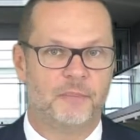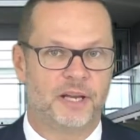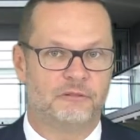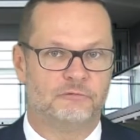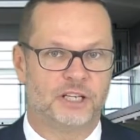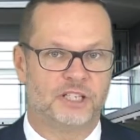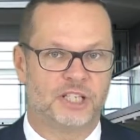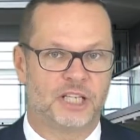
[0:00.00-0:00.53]

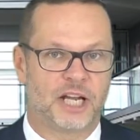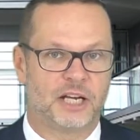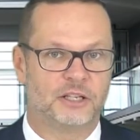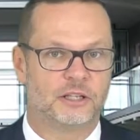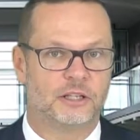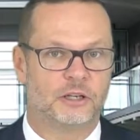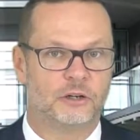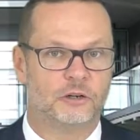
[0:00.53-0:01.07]
Men arrested
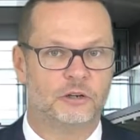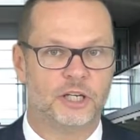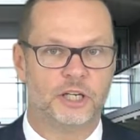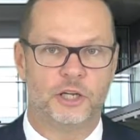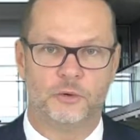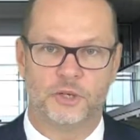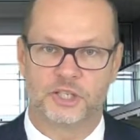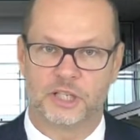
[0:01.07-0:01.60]
under the
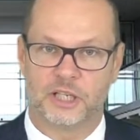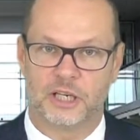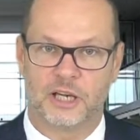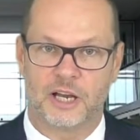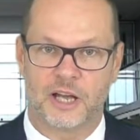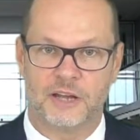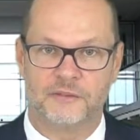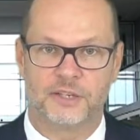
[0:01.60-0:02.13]
law and who are
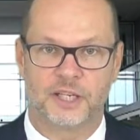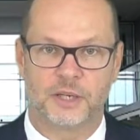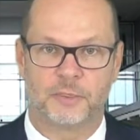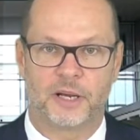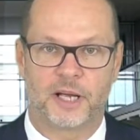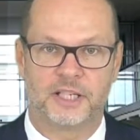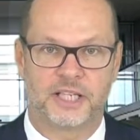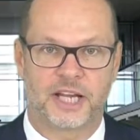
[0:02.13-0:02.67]
still alive
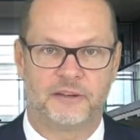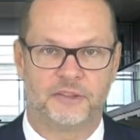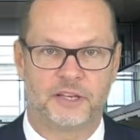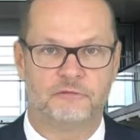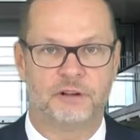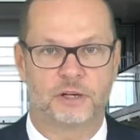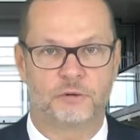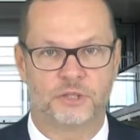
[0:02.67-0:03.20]
can apply to
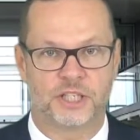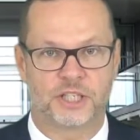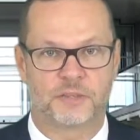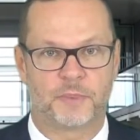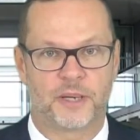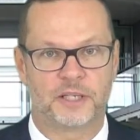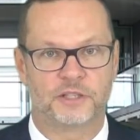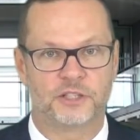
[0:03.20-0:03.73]
have their records
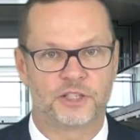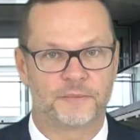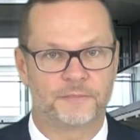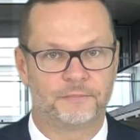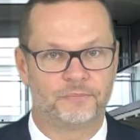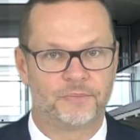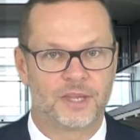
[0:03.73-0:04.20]
expunged.